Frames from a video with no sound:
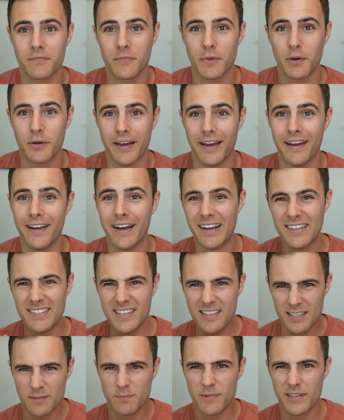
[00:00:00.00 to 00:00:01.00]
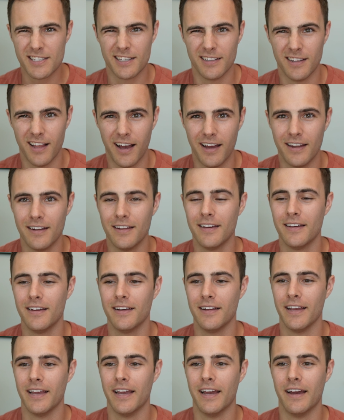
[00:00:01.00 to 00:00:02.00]
Okay, I see this missed a lot,
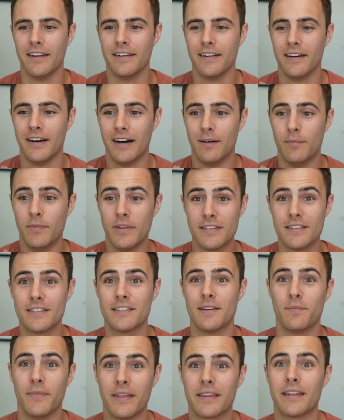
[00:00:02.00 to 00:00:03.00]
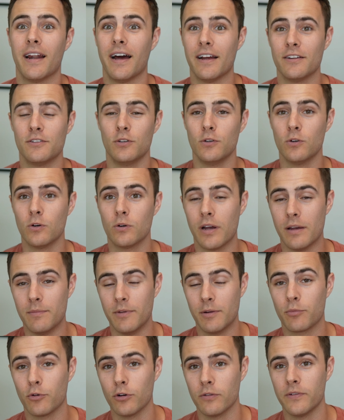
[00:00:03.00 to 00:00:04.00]
and this is something that I too am
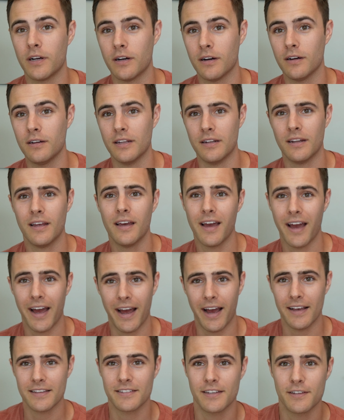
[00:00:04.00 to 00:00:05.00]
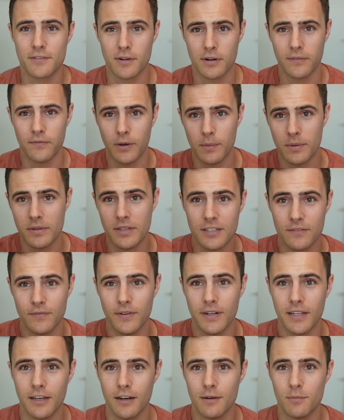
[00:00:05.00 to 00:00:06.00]
improving on. And as I started filming this
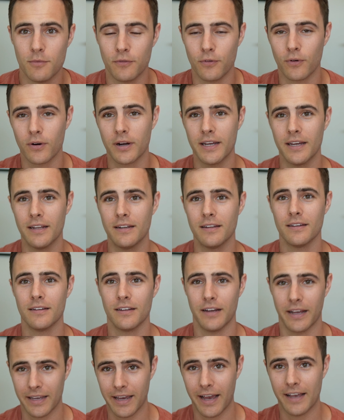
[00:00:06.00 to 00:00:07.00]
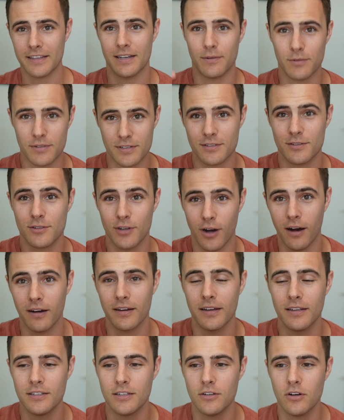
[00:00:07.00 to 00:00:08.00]
video beforehand, like as I was
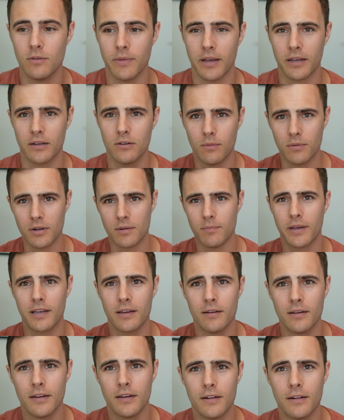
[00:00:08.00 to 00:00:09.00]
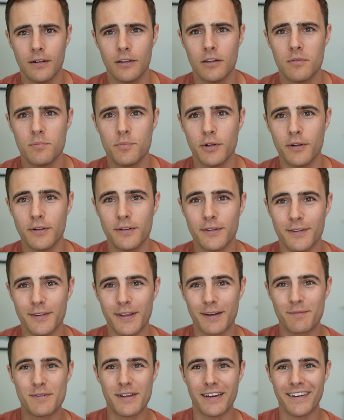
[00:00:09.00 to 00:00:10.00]
talking to you, I'm like, I'm gonna make a little build.
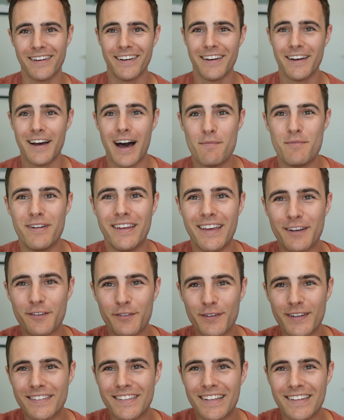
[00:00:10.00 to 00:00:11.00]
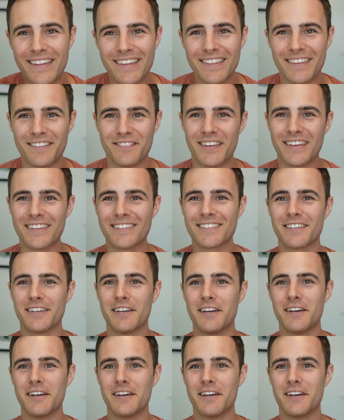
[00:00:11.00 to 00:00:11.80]
I'm gonna increase the length of this.